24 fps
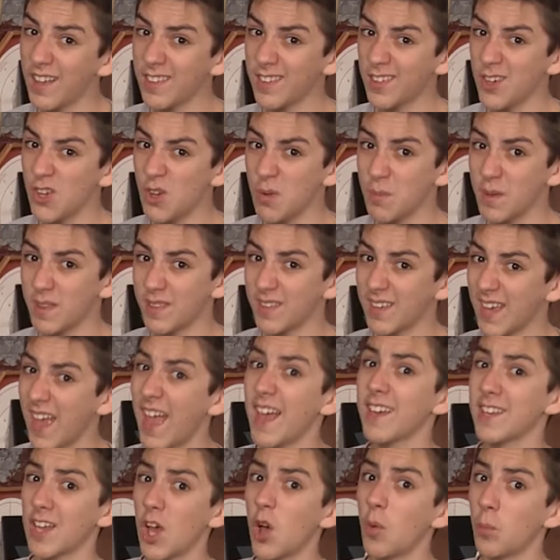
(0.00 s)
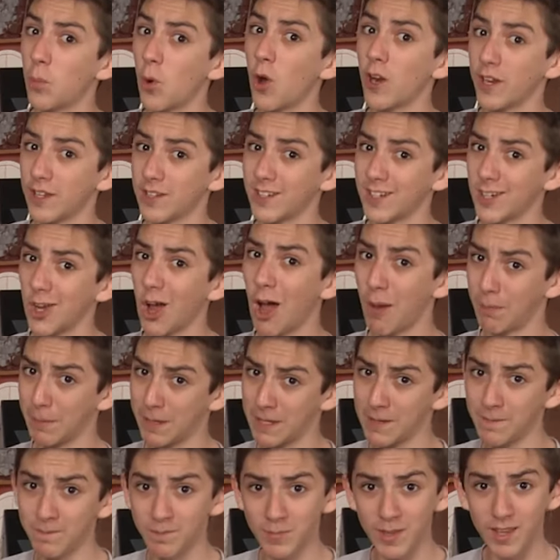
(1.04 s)
Us humans can't help wanting to
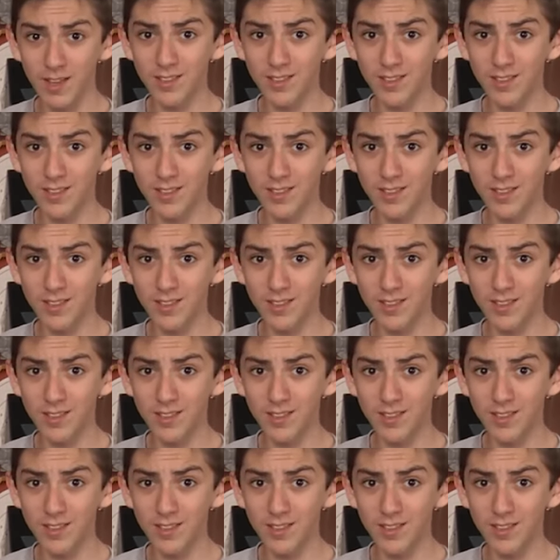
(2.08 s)
copy.